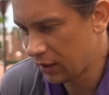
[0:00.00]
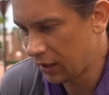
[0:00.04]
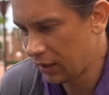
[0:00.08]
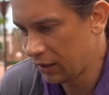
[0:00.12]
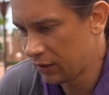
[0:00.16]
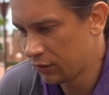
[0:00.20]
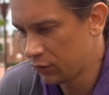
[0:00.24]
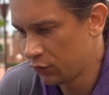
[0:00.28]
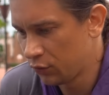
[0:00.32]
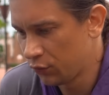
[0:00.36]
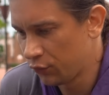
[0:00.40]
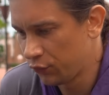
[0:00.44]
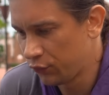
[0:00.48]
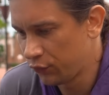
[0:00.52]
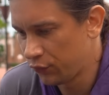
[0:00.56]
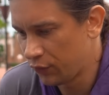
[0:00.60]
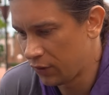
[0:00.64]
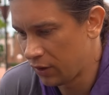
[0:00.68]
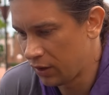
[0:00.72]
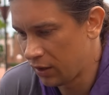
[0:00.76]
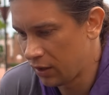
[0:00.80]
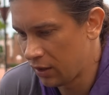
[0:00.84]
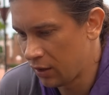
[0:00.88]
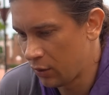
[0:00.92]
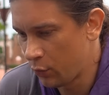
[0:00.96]
kind of
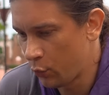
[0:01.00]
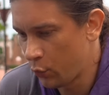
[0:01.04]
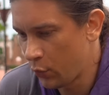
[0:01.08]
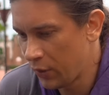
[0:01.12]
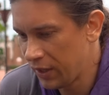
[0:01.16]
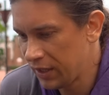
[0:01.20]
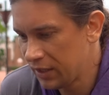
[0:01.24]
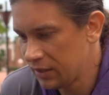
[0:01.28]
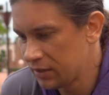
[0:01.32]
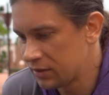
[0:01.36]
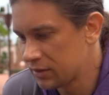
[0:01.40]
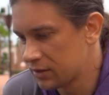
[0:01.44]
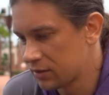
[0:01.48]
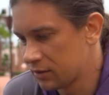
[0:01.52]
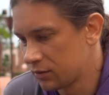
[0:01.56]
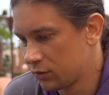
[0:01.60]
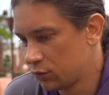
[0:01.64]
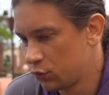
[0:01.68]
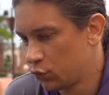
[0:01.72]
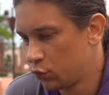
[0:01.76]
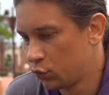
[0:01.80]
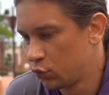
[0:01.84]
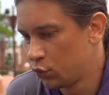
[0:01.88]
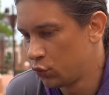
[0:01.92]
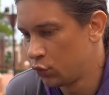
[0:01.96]
uh, ways
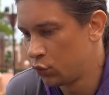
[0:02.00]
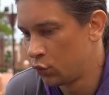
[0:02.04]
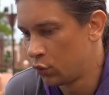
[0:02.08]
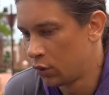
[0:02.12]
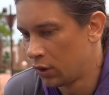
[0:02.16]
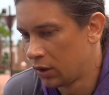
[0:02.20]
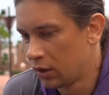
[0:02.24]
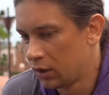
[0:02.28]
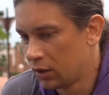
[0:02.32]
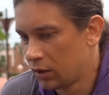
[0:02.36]
to